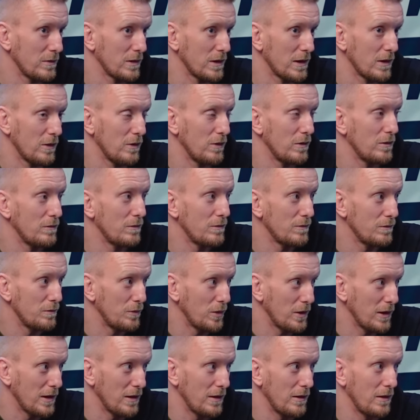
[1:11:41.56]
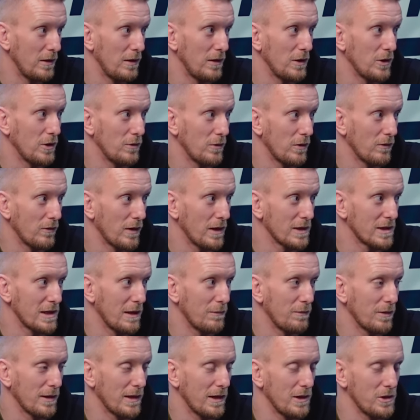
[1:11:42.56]
you know, put in a human rights
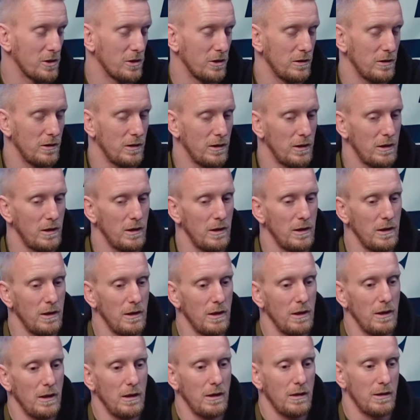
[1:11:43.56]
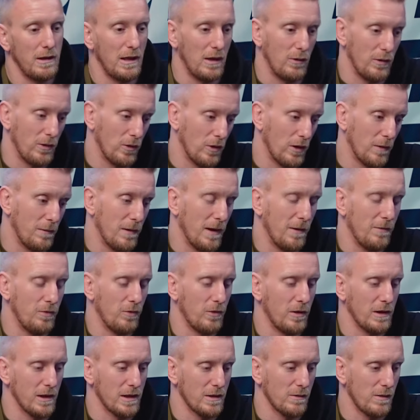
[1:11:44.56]
application. Now we've got the
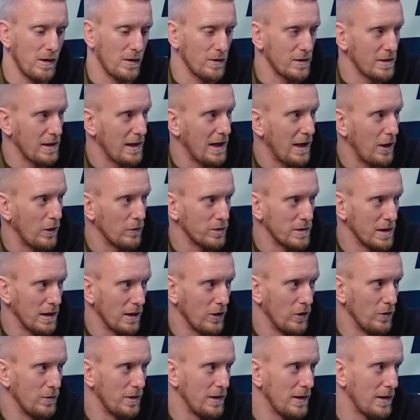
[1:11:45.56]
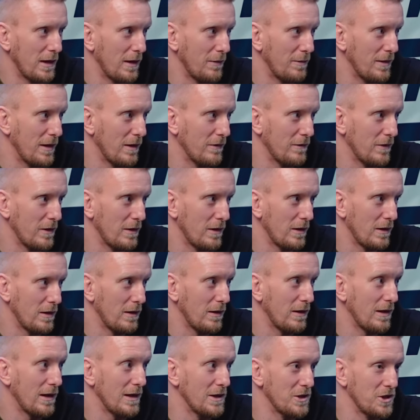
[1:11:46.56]
paperwork as well, so that helps a little bit, a bit of
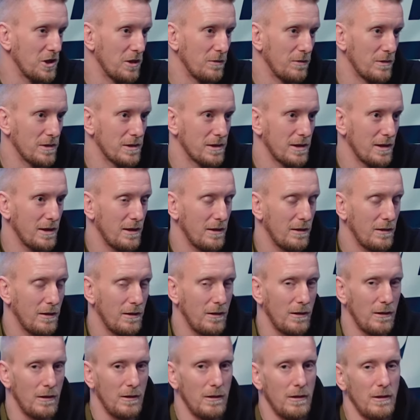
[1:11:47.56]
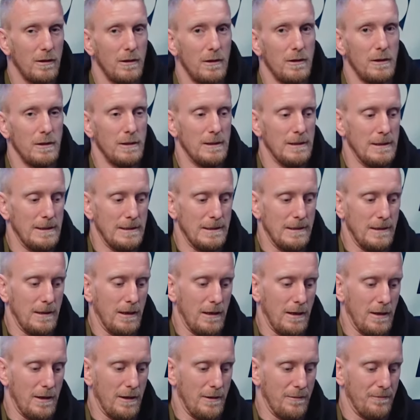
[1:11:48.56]
a legitimacy.
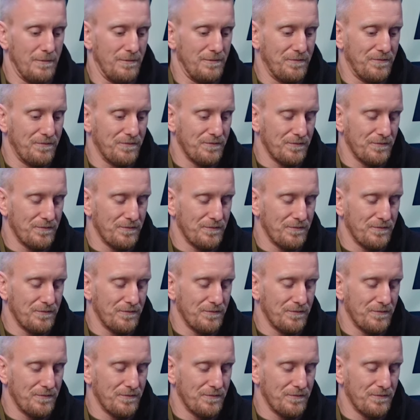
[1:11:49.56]
Um,